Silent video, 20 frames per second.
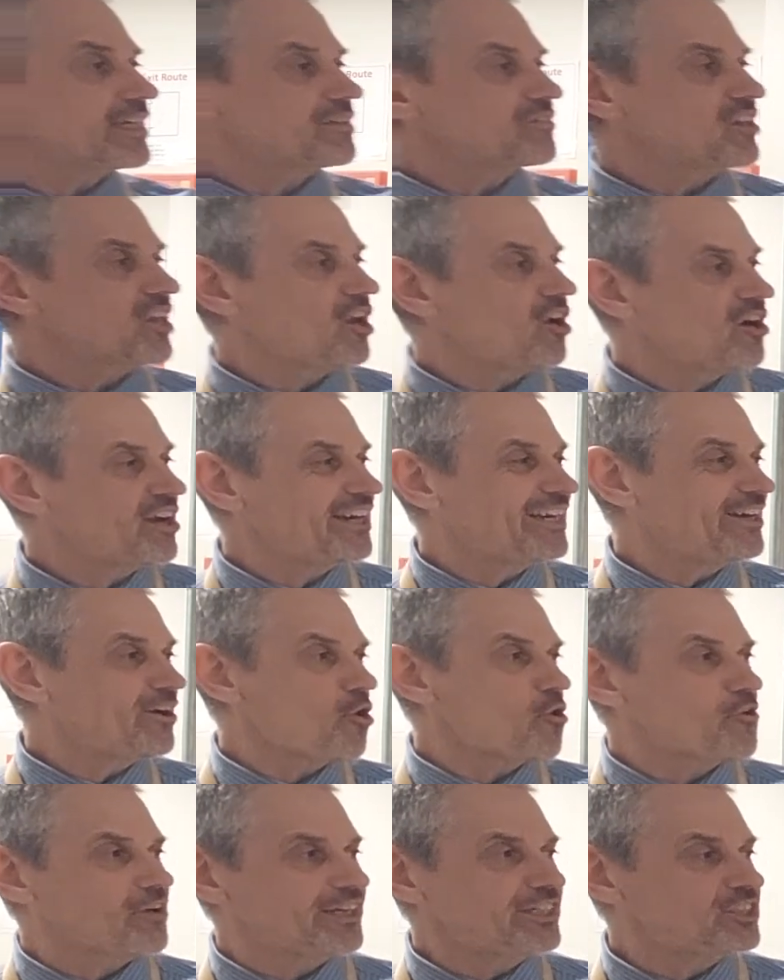of the line in
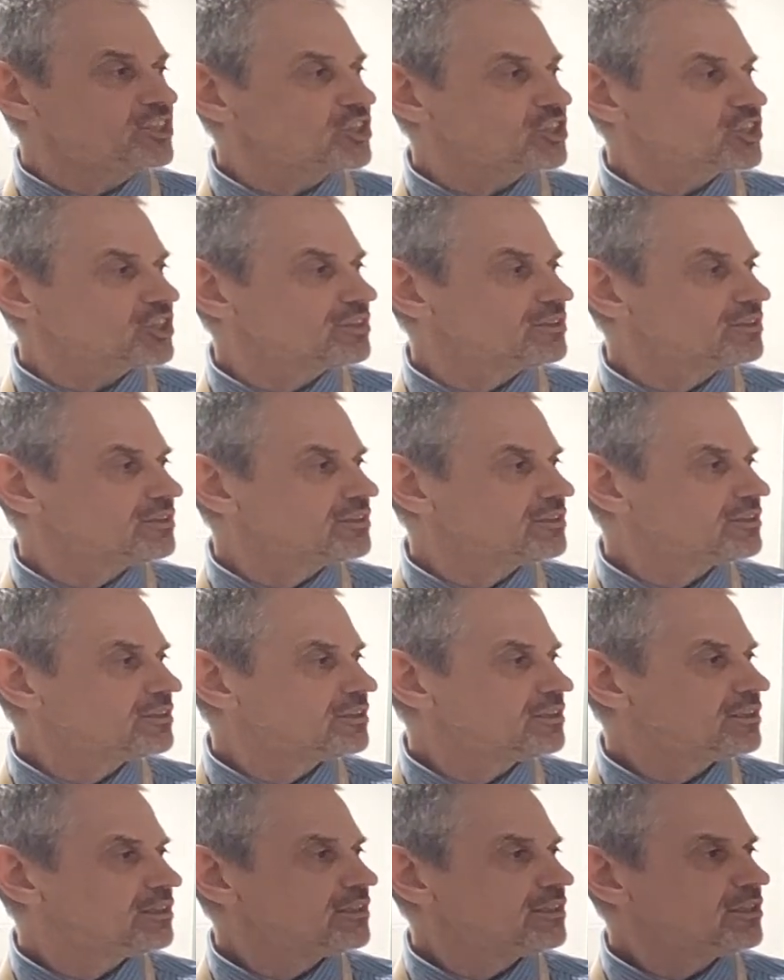orange,
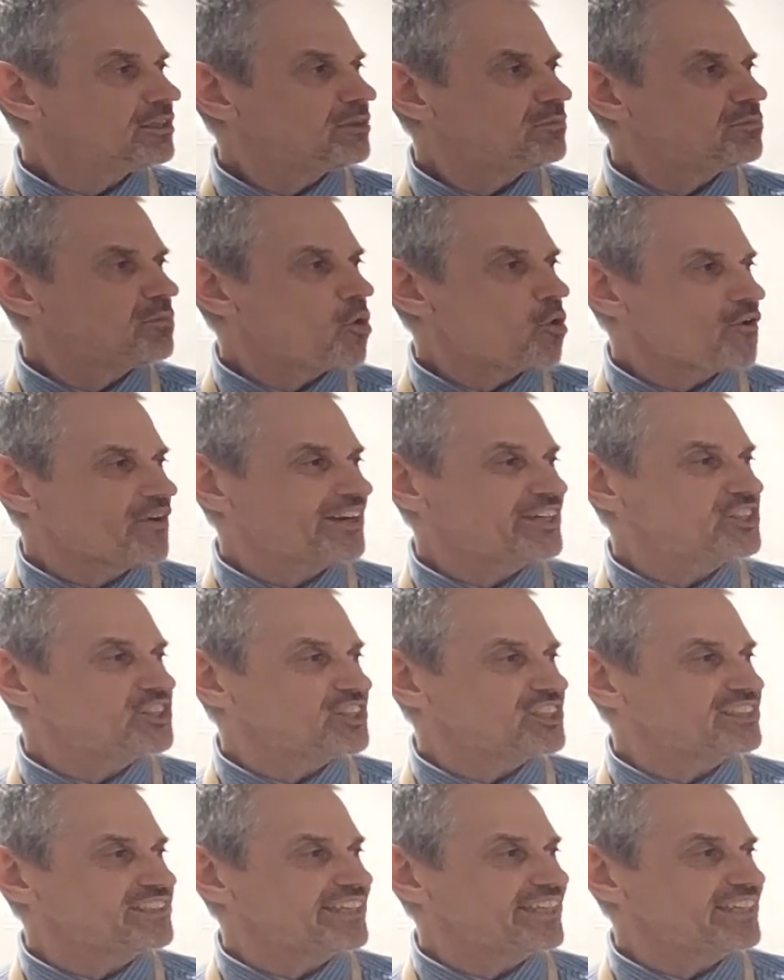more energy
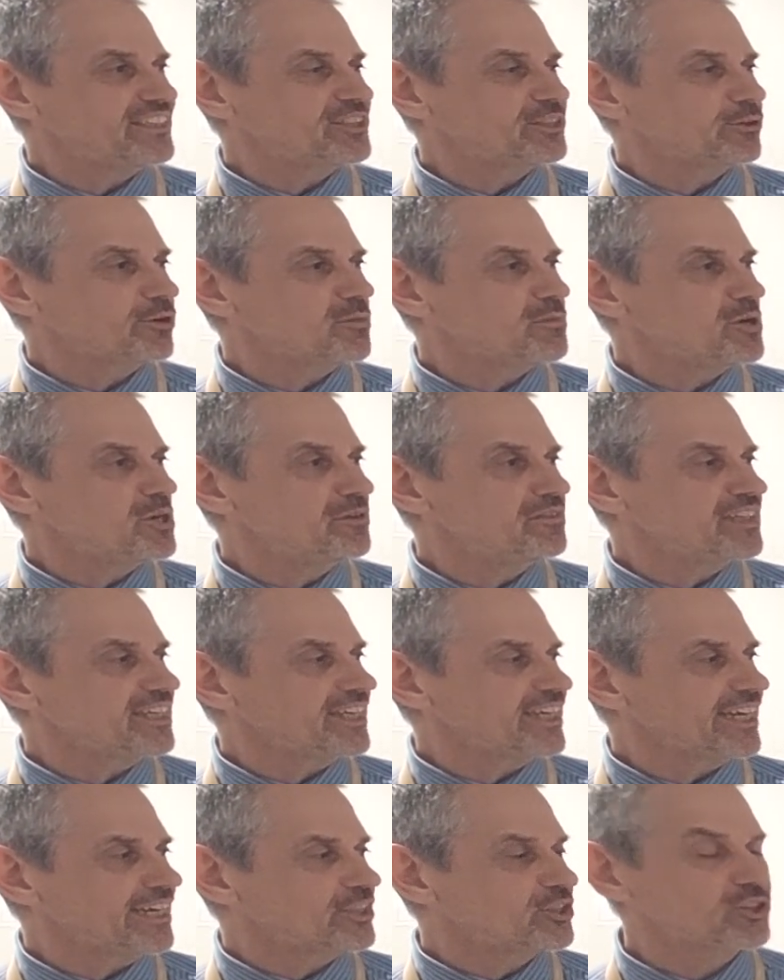is needed to remove an
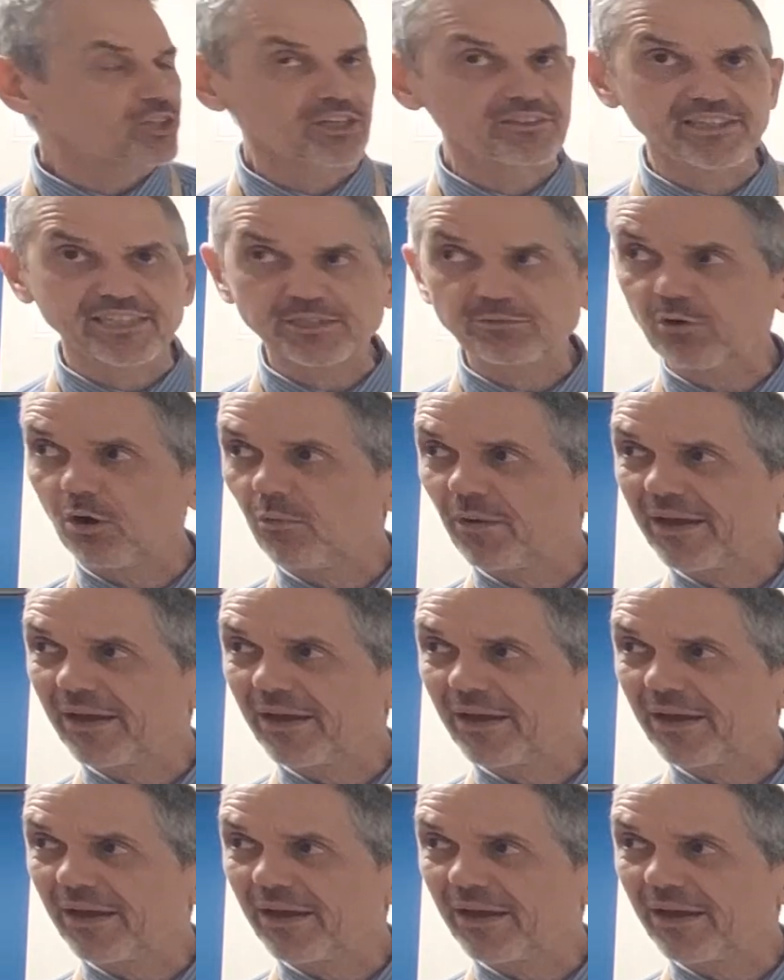electron. That's what